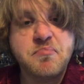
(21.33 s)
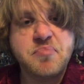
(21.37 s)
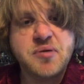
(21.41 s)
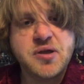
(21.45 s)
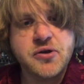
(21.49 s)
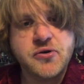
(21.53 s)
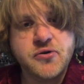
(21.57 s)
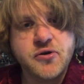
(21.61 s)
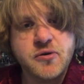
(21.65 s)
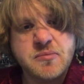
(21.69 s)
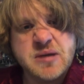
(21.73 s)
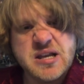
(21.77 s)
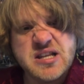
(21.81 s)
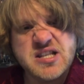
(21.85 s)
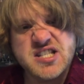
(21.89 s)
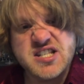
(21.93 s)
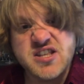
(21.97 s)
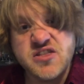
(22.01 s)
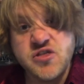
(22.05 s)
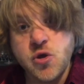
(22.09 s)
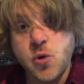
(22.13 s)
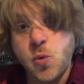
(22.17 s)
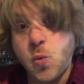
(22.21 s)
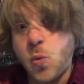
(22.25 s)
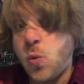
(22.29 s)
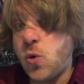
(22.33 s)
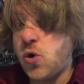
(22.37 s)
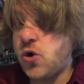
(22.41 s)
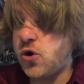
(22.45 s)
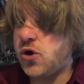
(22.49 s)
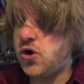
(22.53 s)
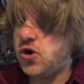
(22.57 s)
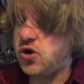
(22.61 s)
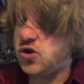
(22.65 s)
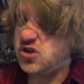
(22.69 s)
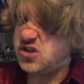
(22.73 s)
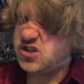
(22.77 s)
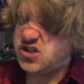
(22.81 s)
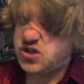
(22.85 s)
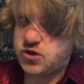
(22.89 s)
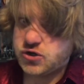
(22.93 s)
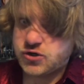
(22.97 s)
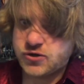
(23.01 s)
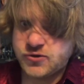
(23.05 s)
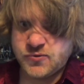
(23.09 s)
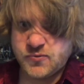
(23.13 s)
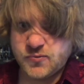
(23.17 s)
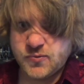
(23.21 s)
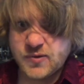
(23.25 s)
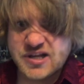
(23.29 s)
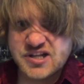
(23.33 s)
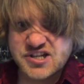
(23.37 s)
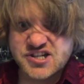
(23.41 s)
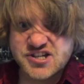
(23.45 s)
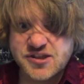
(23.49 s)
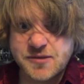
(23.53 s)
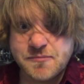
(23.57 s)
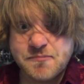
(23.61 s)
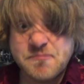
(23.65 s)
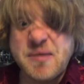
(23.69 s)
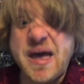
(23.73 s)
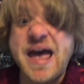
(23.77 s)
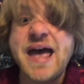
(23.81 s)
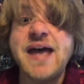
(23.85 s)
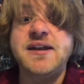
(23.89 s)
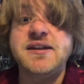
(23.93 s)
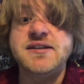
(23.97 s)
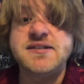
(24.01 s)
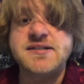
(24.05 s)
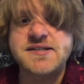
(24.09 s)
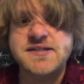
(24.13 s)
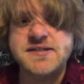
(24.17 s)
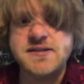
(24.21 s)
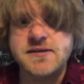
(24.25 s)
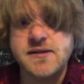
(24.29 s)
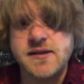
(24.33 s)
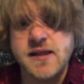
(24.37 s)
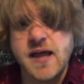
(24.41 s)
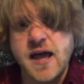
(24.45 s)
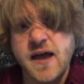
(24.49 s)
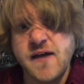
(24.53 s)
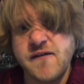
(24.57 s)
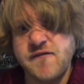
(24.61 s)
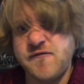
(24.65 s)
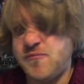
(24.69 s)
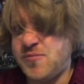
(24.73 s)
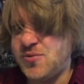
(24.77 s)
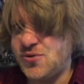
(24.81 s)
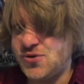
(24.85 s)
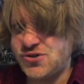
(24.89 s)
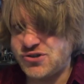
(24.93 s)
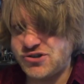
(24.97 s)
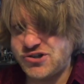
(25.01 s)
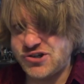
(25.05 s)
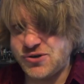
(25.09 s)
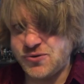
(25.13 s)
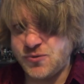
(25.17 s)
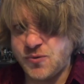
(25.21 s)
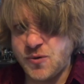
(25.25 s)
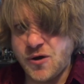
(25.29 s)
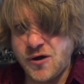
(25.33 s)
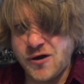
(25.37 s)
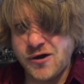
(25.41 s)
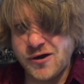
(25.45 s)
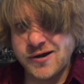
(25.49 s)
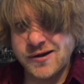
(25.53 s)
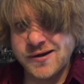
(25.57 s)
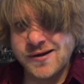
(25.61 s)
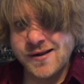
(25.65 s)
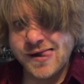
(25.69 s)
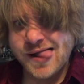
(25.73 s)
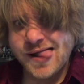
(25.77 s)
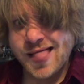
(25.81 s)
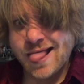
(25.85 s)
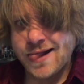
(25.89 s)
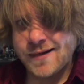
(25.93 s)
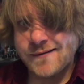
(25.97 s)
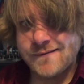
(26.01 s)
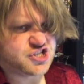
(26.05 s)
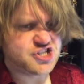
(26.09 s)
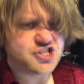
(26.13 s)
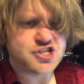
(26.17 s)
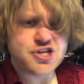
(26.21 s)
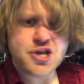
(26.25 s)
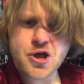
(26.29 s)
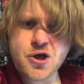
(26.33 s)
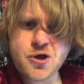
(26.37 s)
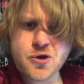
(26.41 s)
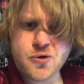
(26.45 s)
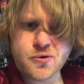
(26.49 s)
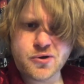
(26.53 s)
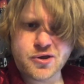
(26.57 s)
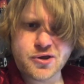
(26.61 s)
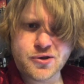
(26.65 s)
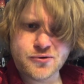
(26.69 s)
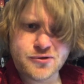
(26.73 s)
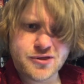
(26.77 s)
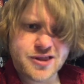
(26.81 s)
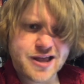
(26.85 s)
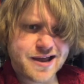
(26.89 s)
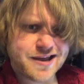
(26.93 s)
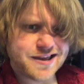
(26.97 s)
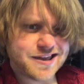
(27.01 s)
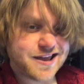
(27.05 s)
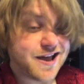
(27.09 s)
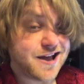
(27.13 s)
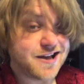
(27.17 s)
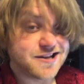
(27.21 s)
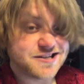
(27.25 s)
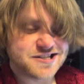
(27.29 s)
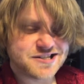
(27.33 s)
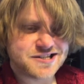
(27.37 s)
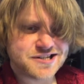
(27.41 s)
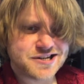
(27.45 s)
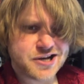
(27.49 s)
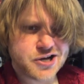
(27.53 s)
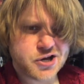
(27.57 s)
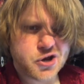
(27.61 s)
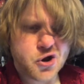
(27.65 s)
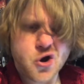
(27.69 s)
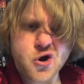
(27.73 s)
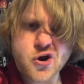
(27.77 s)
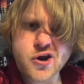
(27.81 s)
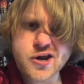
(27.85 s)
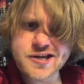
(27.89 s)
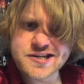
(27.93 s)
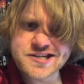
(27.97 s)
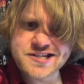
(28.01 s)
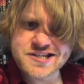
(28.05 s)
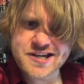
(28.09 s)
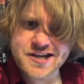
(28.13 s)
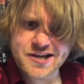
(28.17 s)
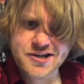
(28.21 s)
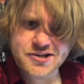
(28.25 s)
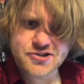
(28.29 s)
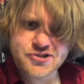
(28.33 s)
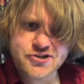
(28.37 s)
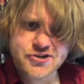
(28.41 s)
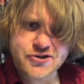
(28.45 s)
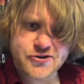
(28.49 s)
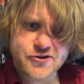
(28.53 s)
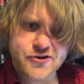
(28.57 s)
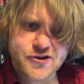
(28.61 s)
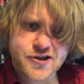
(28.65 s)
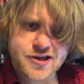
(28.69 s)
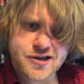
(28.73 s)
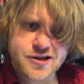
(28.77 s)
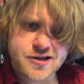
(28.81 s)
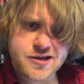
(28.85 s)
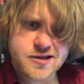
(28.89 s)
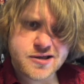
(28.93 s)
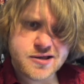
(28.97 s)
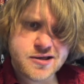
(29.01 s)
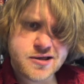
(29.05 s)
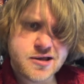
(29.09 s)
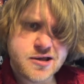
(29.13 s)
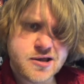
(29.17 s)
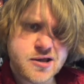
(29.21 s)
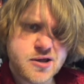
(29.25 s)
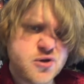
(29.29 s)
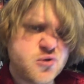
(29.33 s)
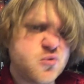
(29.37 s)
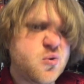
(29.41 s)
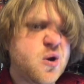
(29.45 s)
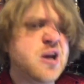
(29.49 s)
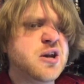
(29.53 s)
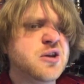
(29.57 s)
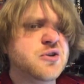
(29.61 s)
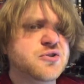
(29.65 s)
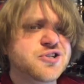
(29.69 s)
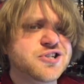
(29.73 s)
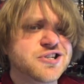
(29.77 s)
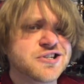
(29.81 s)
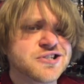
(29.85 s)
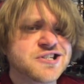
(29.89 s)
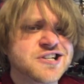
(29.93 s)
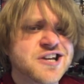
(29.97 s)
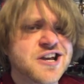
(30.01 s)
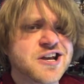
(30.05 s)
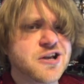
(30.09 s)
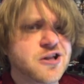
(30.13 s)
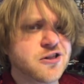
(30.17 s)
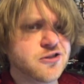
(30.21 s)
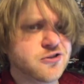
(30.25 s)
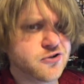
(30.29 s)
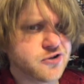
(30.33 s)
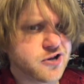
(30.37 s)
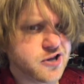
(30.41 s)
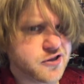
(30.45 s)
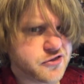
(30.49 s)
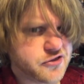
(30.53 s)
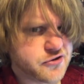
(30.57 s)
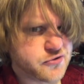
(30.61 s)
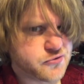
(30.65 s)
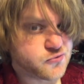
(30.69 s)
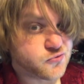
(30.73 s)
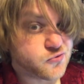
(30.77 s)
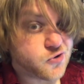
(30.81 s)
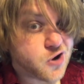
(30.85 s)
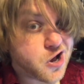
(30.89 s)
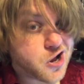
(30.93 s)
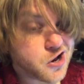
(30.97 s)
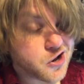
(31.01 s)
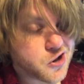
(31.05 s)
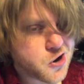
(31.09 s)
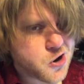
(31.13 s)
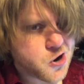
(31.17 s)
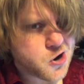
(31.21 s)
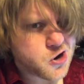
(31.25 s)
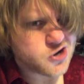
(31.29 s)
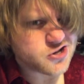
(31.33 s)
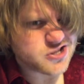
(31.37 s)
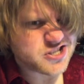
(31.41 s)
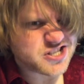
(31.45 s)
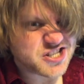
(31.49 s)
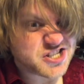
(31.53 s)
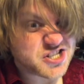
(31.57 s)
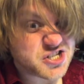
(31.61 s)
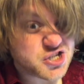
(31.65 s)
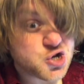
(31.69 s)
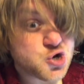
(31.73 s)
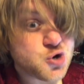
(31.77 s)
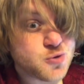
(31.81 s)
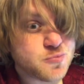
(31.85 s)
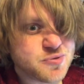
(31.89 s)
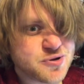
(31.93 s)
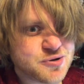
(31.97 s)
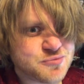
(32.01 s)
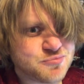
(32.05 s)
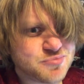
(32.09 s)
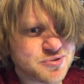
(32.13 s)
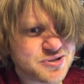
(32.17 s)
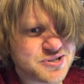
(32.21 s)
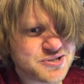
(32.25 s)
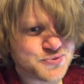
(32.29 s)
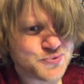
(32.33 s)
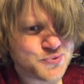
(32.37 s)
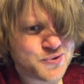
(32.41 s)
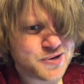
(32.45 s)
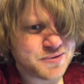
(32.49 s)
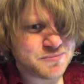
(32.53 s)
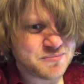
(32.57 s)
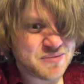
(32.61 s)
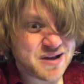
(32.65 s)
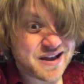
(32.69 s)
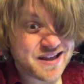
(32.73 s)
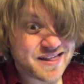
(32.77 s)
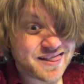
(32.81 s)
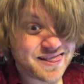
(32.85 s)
pyramids in the world couldn't reach the pedestal I've put you on. So, you like Aztec architecture, huh? Why don't you take a look at the rock-hard serpent between my